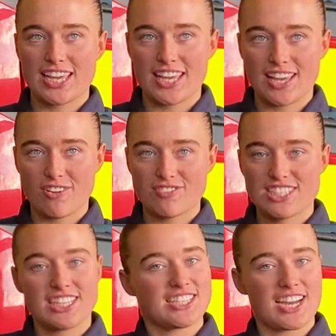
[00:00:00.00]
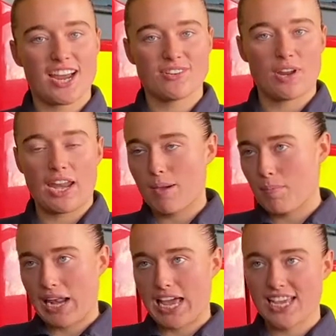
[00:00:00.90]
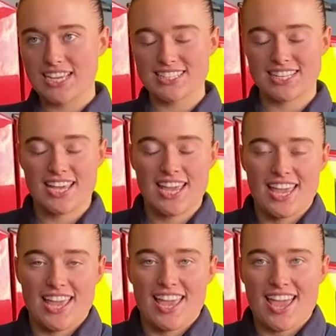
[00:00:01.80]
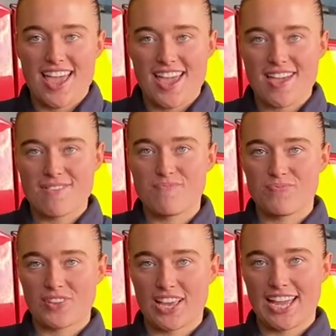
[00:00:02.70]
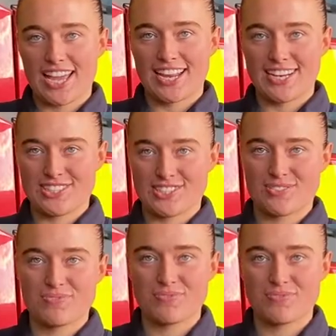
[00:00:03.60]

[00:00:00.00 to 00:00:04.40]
it obviously started when I applied, and it just